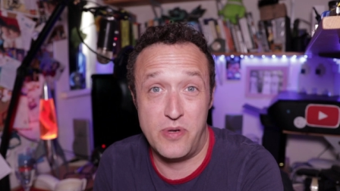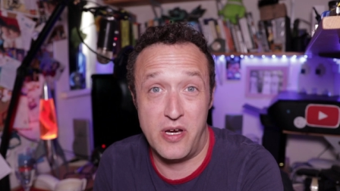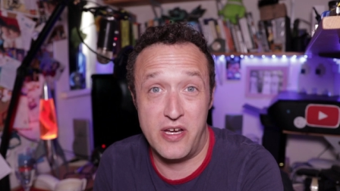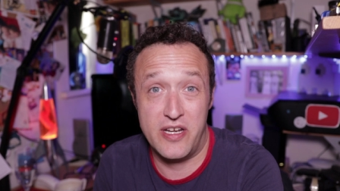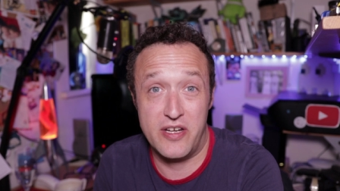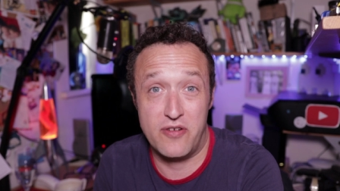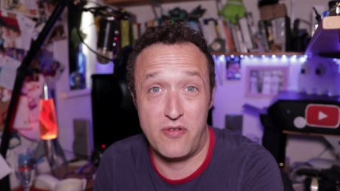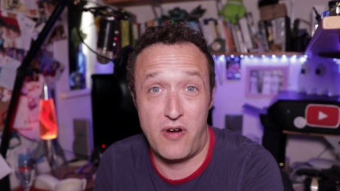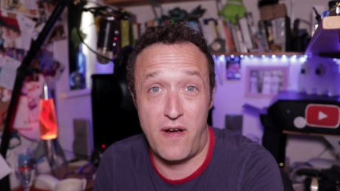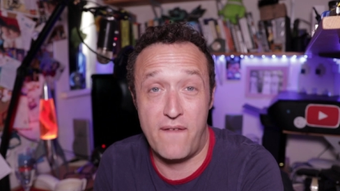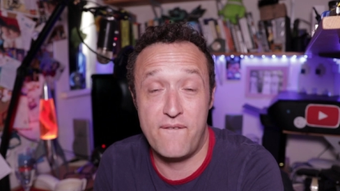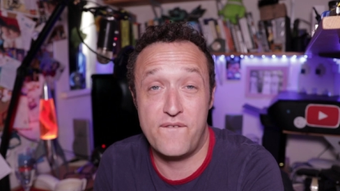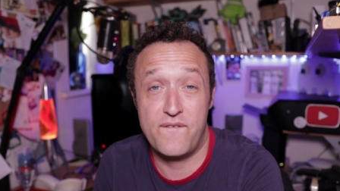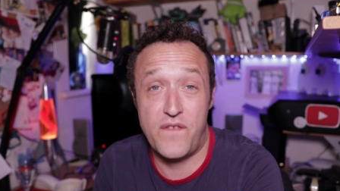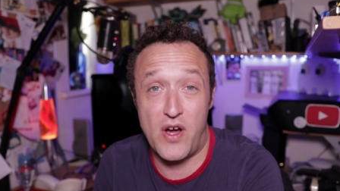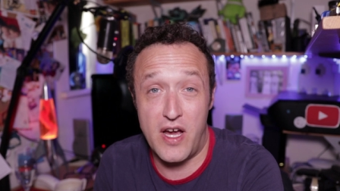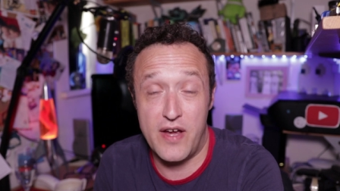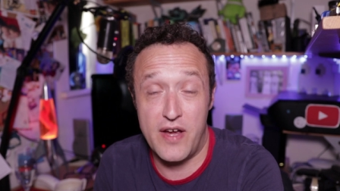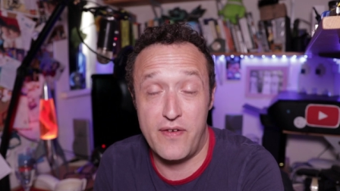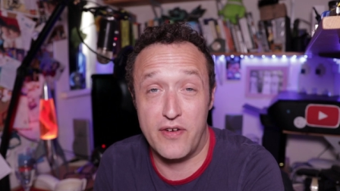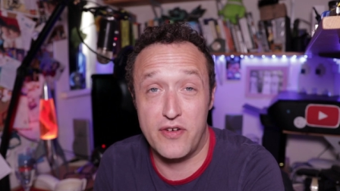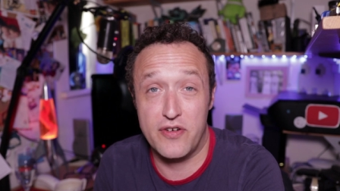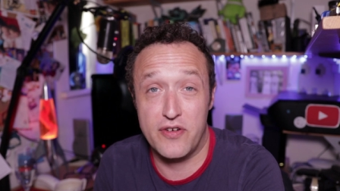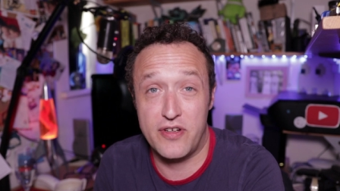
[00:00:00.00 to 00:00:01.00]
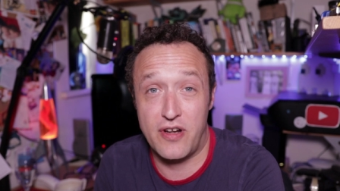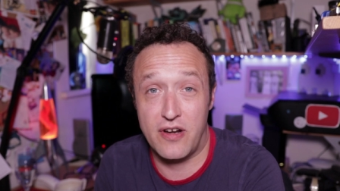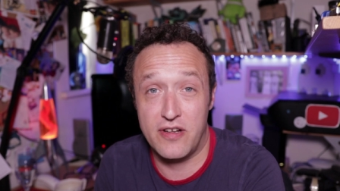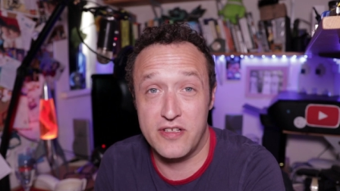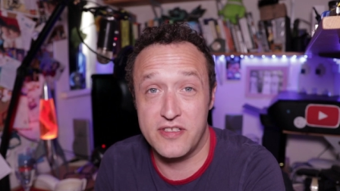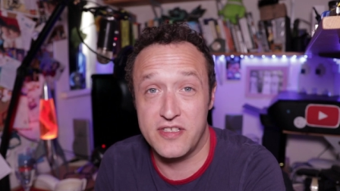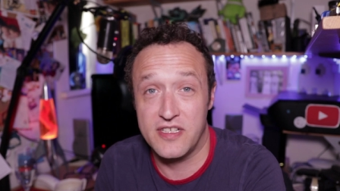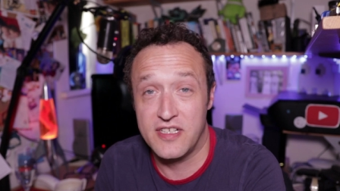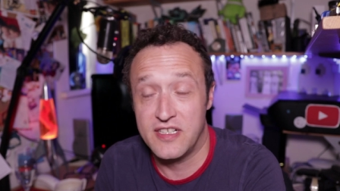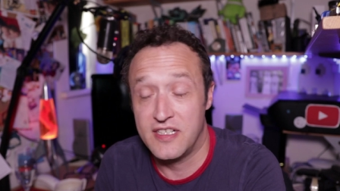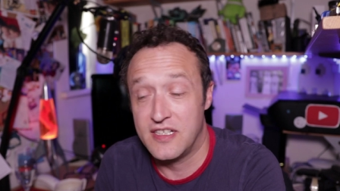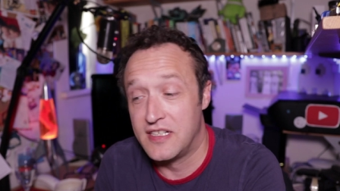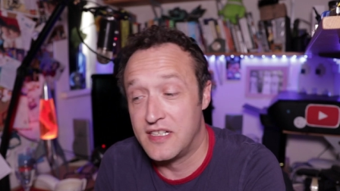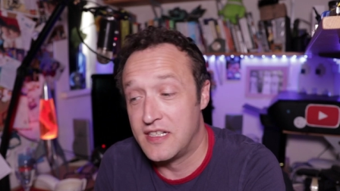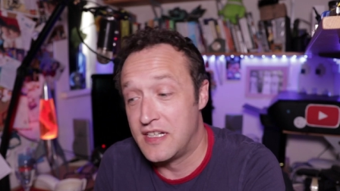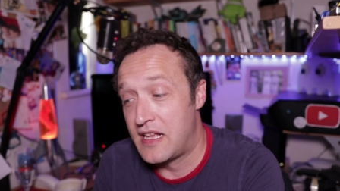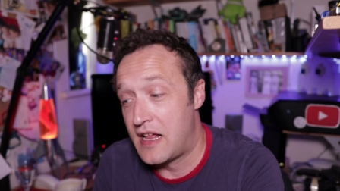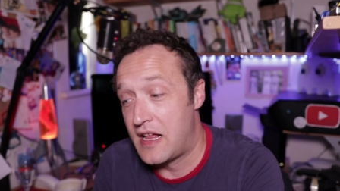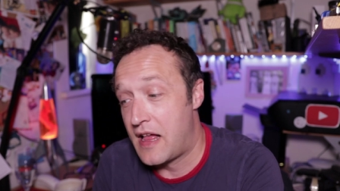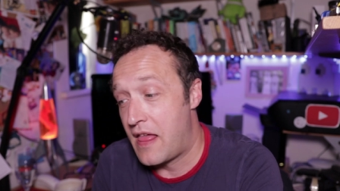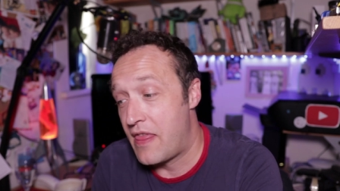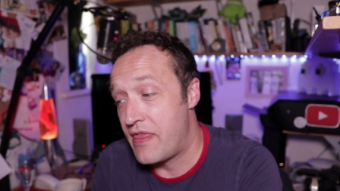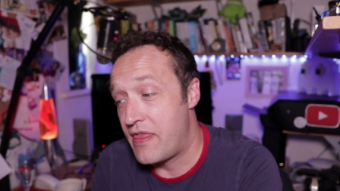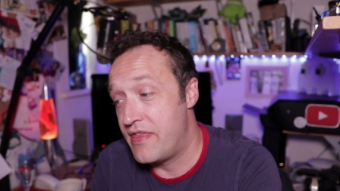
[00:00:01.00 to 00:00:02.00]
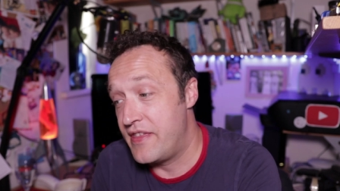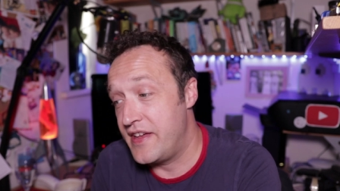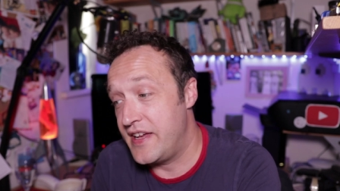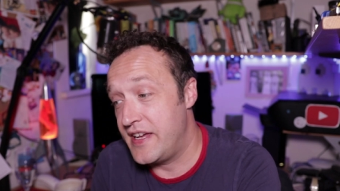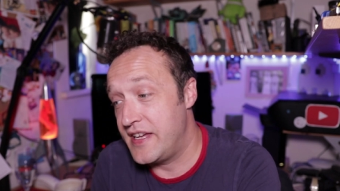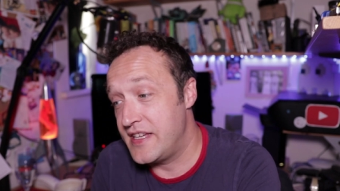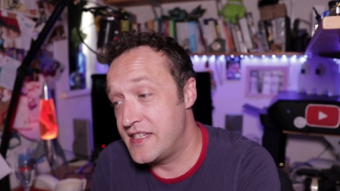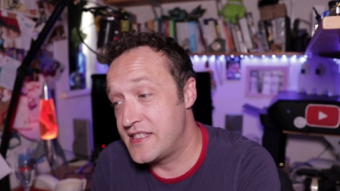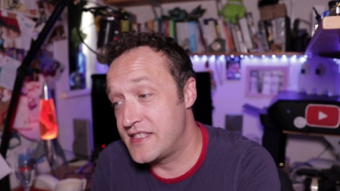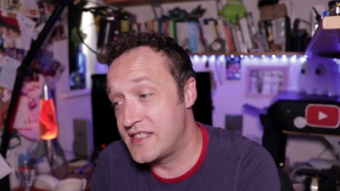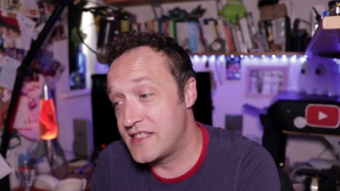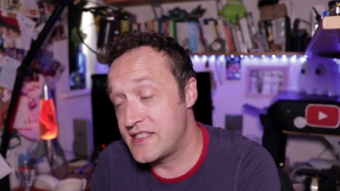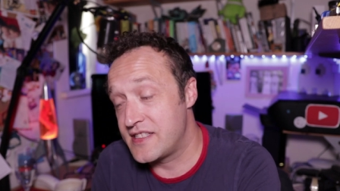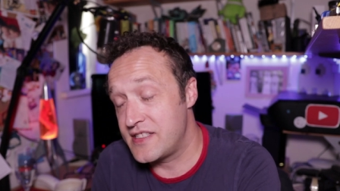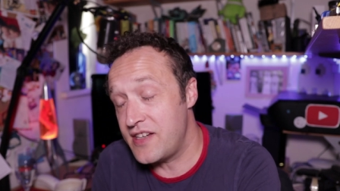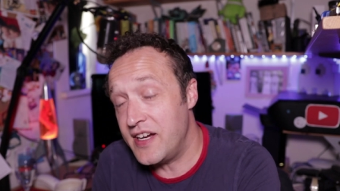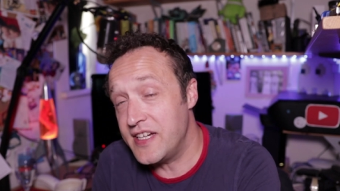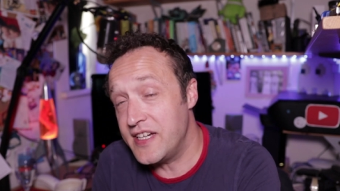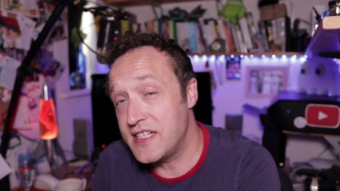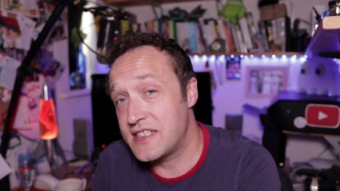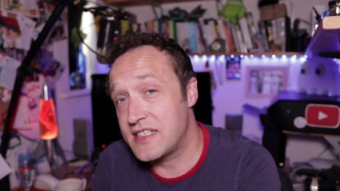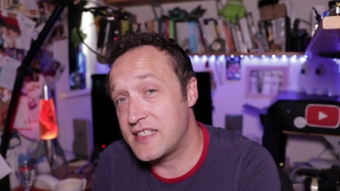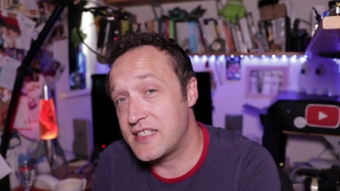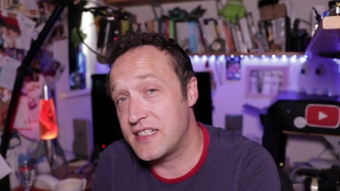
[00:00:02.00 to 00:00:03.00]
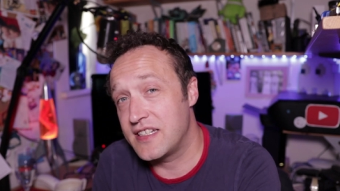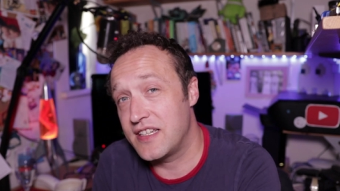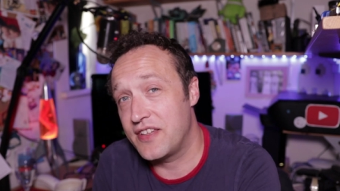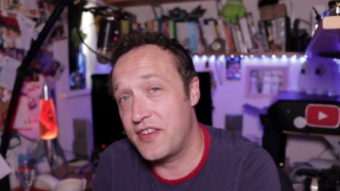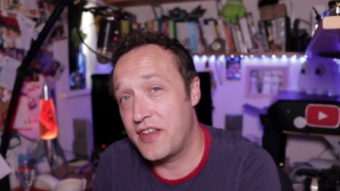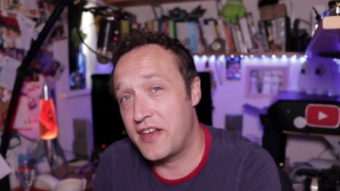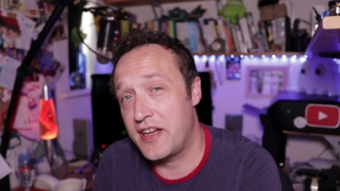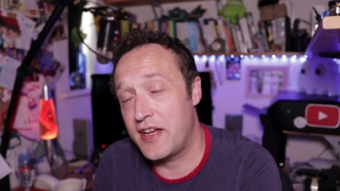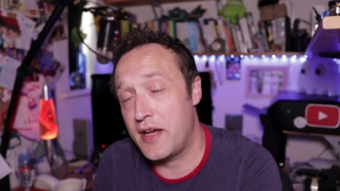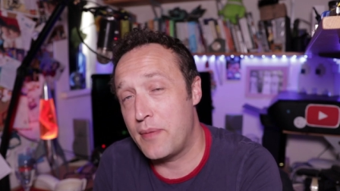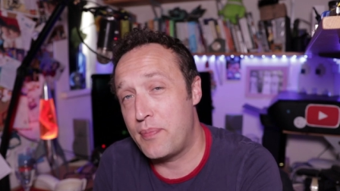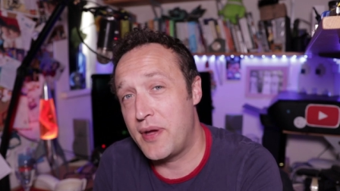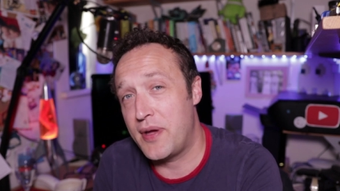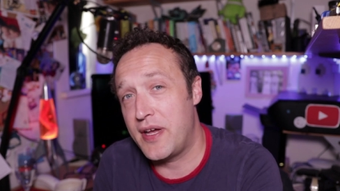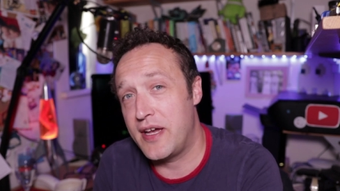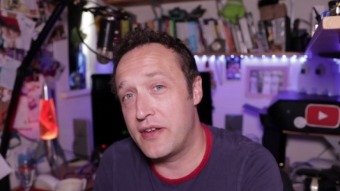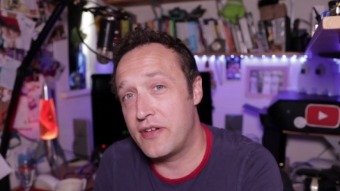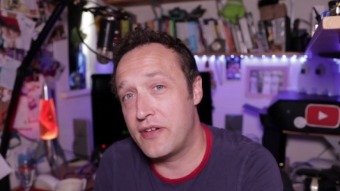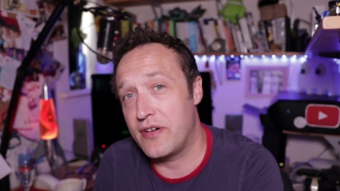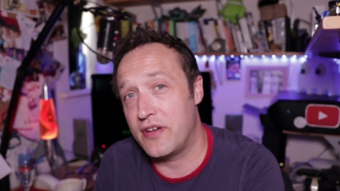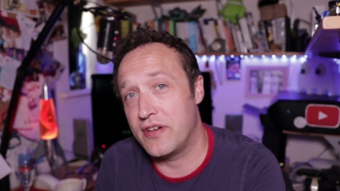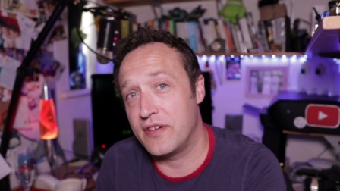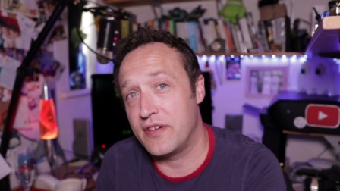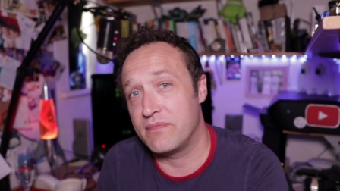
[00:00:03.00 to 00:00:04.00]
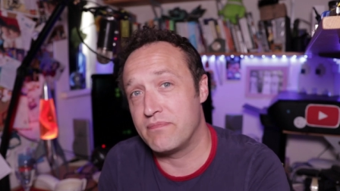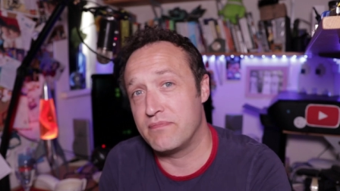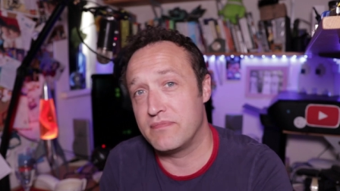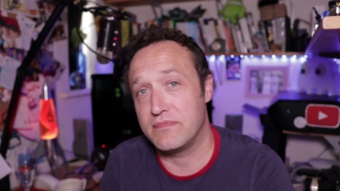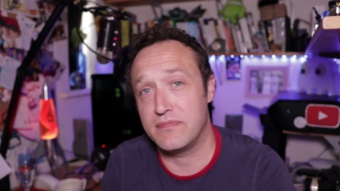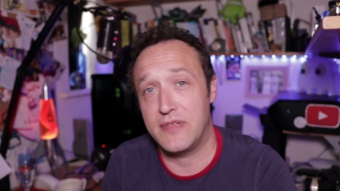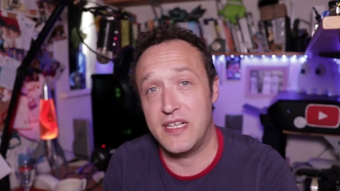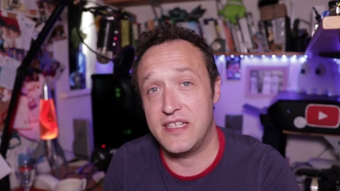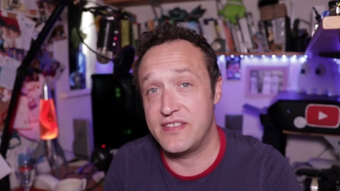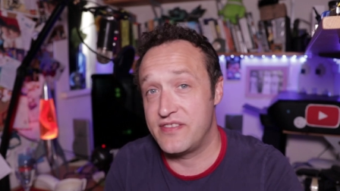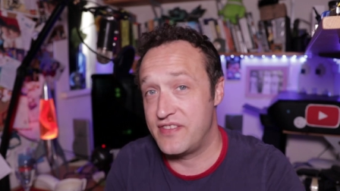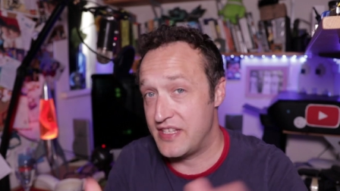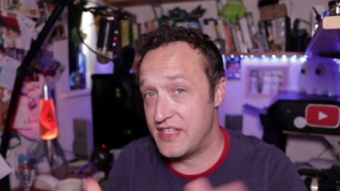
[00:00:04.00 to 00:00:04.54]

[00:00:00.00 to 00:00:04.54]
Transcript: heard it right, five hundred dollars. The site that it appeared on is